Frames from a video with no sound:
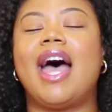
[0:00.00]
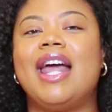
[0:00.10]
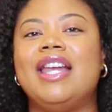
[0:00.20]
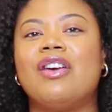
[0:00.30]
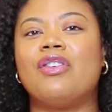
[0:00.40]

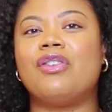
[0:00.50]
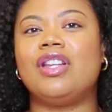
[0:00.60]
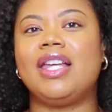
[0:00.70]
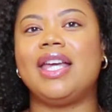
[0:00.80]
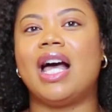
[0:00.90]
I never
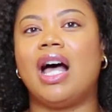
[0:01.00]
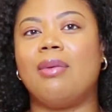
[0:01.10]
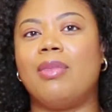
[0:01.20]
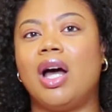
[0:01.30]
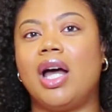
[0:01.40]
really
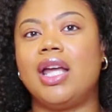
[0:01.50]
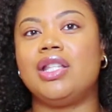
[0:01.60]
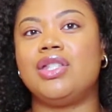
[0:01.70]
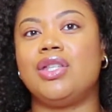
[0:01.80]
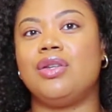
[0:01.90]
got
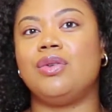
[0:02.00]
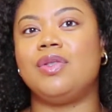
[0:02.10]
mine to